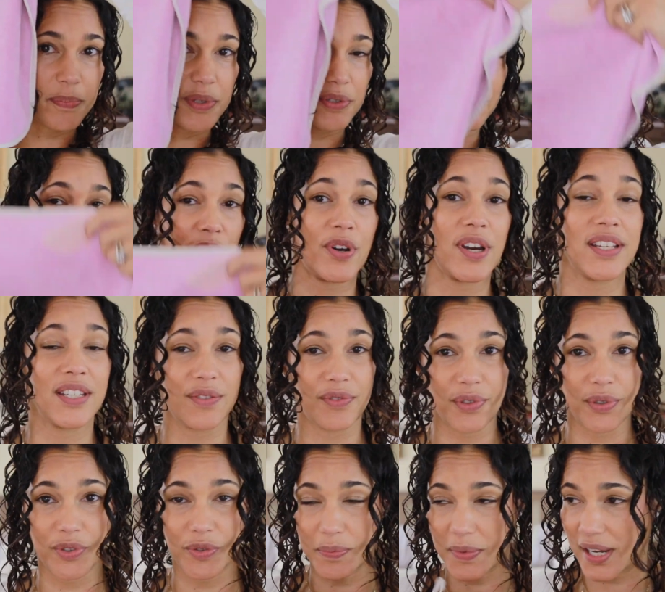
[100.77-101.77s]
before I
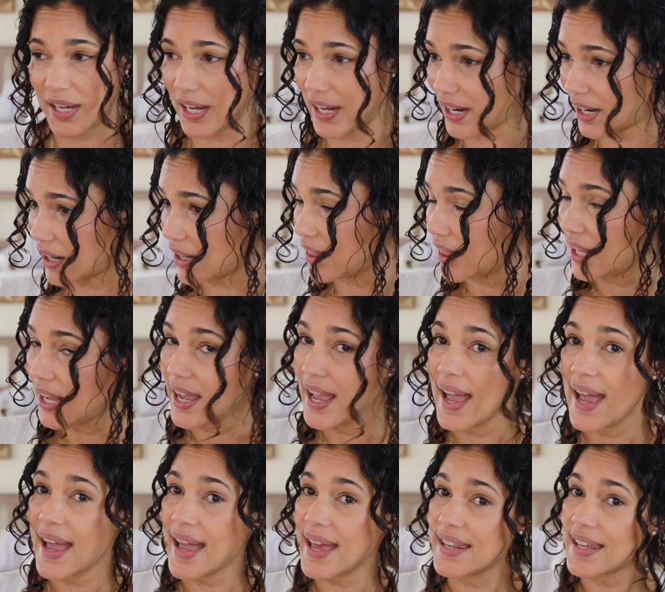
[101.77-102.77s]
diffuse my hair,
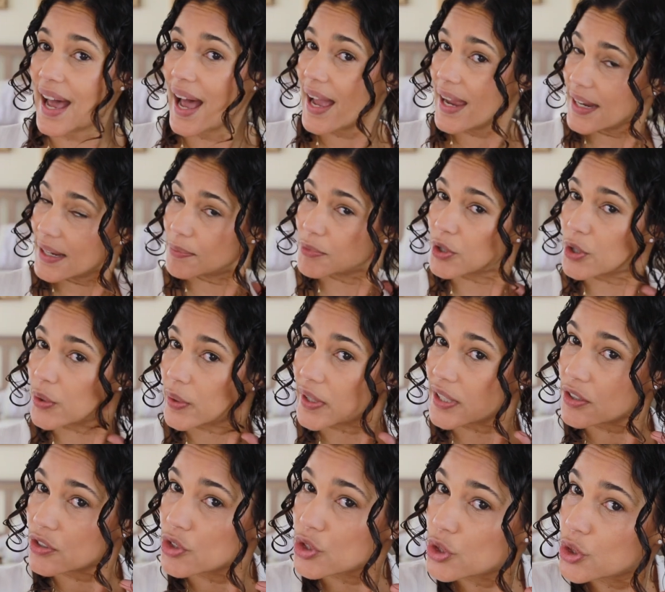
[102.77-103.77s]
and I am
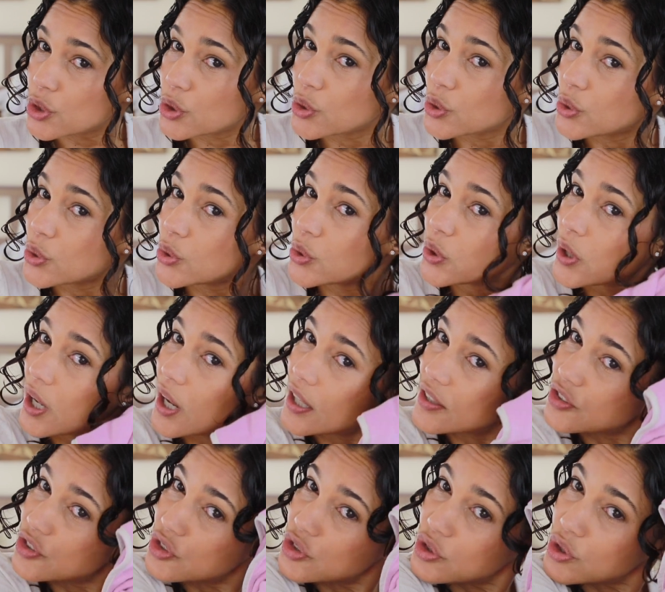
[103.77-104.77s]
going to
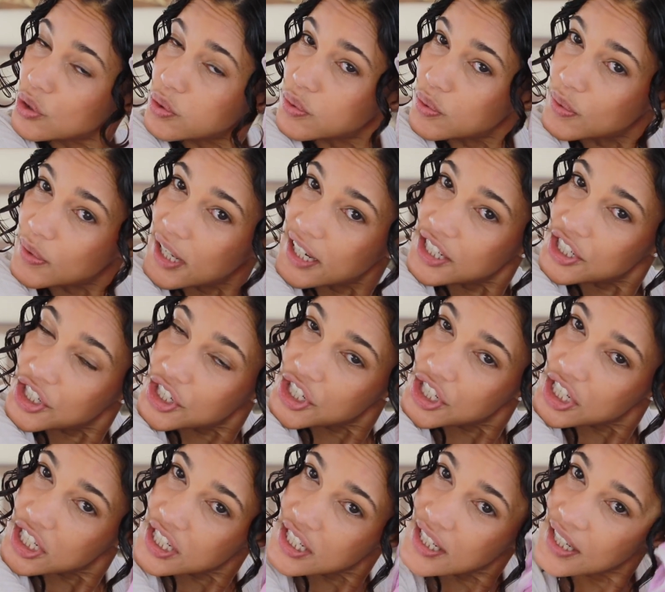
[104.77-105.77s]

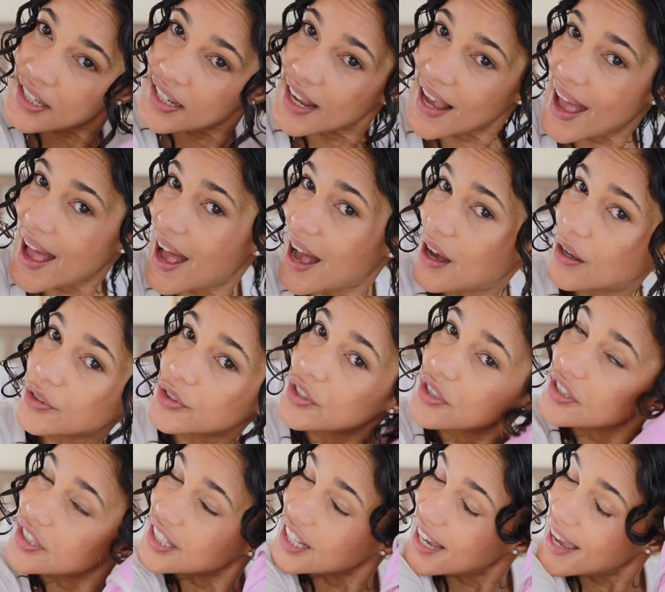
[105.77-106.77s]
scrunch out
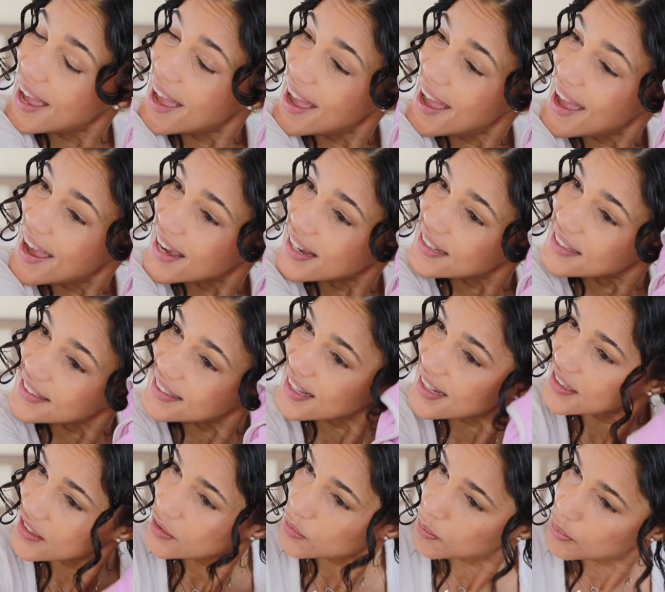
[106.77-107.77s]
the excess